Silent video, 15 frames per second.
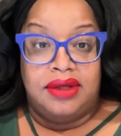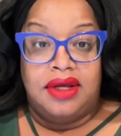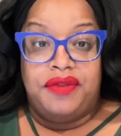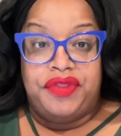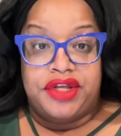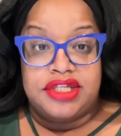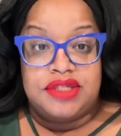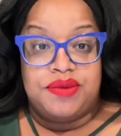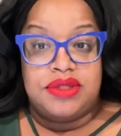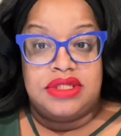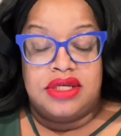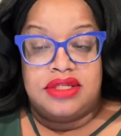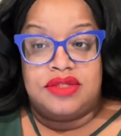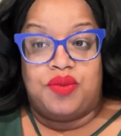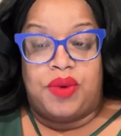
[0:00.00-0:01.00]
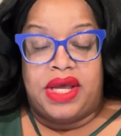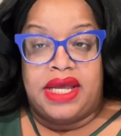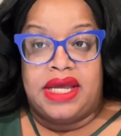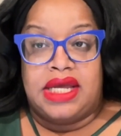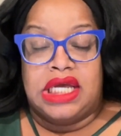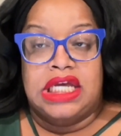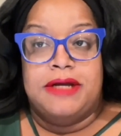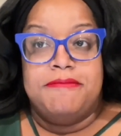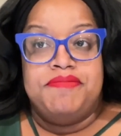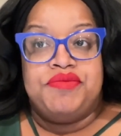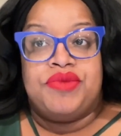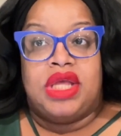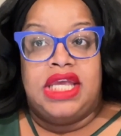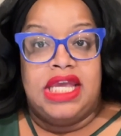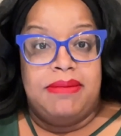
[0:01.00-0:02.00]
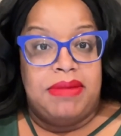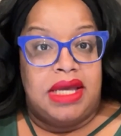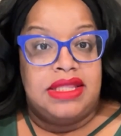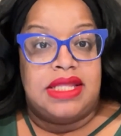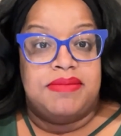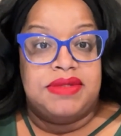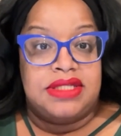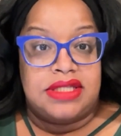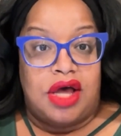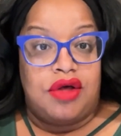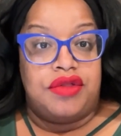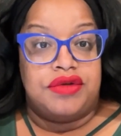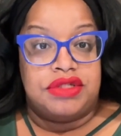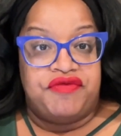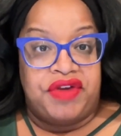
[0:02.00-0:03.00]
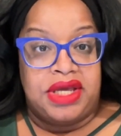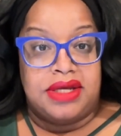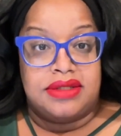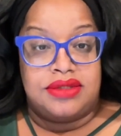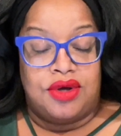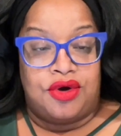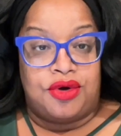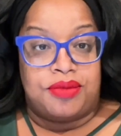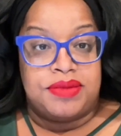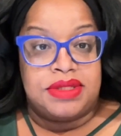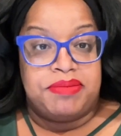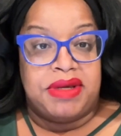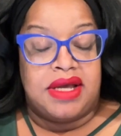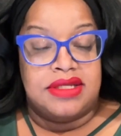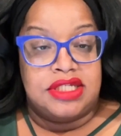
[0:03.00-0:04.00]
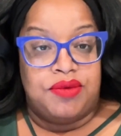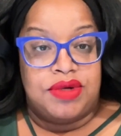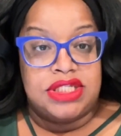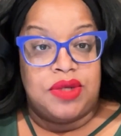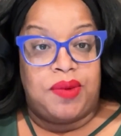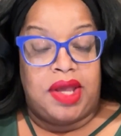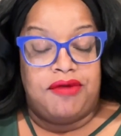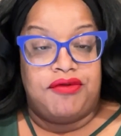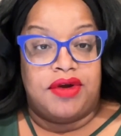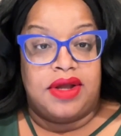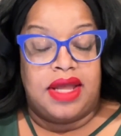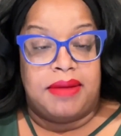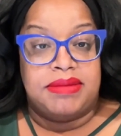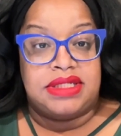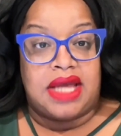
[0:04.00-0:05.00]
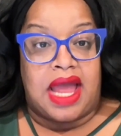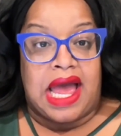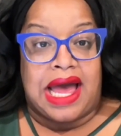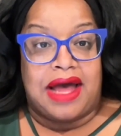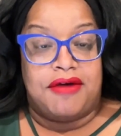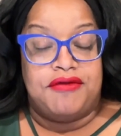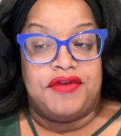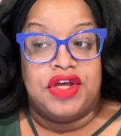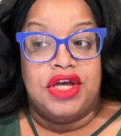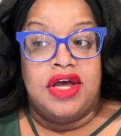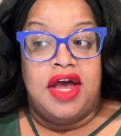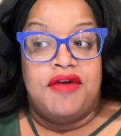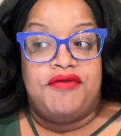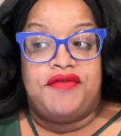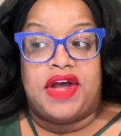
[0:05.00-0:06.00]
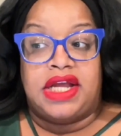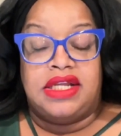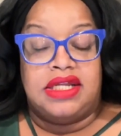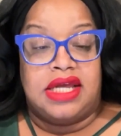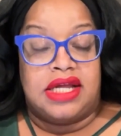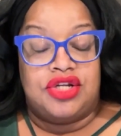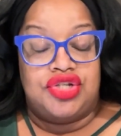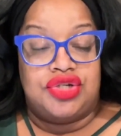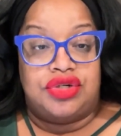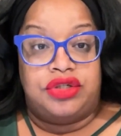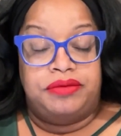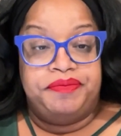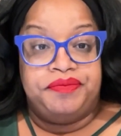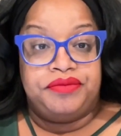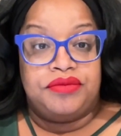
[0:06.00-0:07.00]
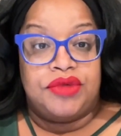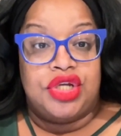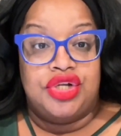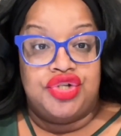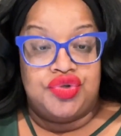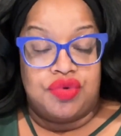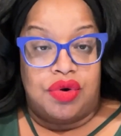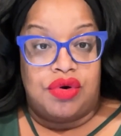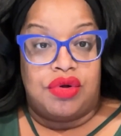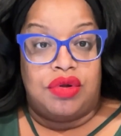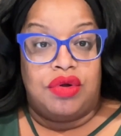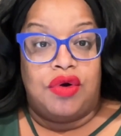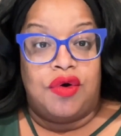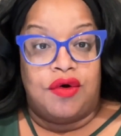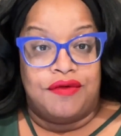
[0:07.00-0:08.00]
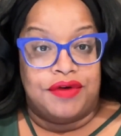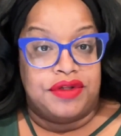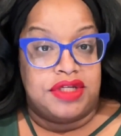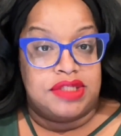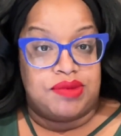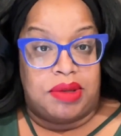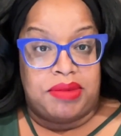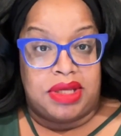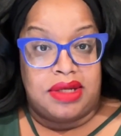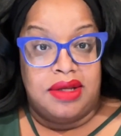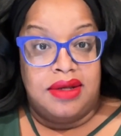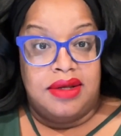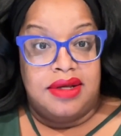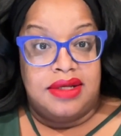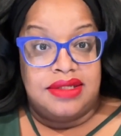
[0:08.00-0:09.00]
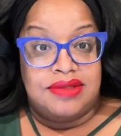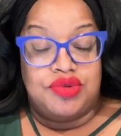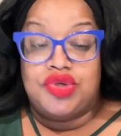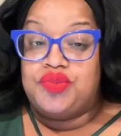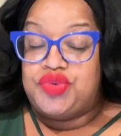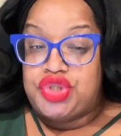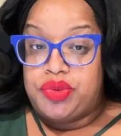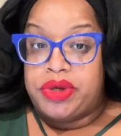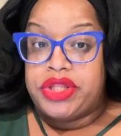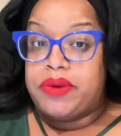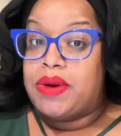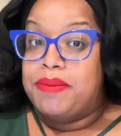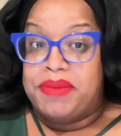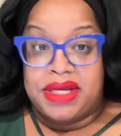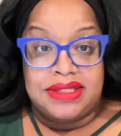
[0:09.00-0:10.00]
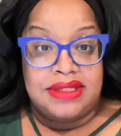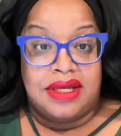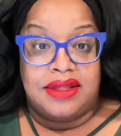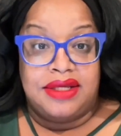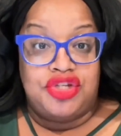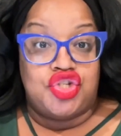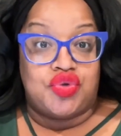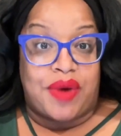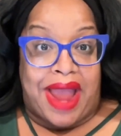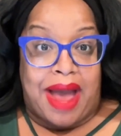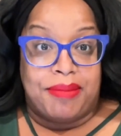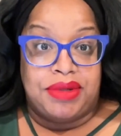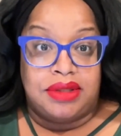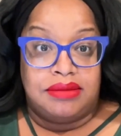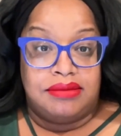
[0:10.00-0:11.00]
This was his way. He made them sell those Vegas homes because it was a way for him to have financial control over these women to where they were basically trapped.